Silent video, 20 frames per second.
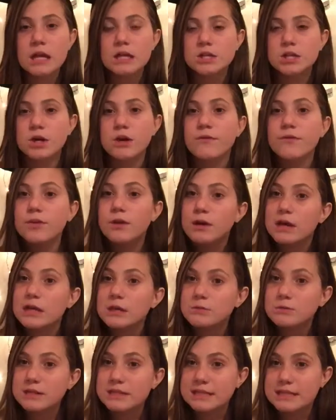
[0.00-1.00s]
So if you
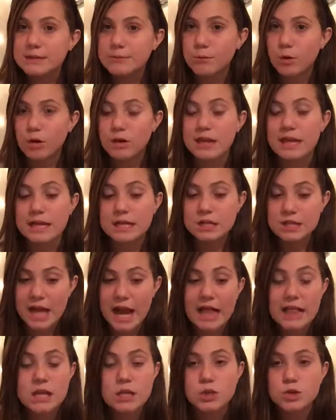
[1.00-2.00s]
guys want to see more like
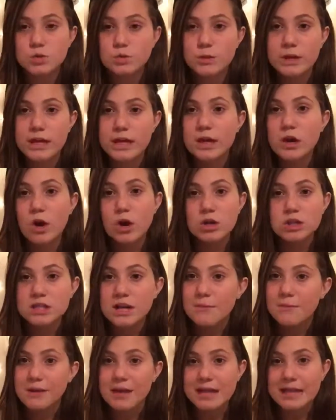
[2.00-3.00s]
challenge week or
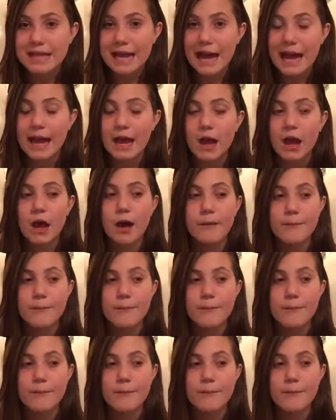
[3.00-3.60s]
something like that,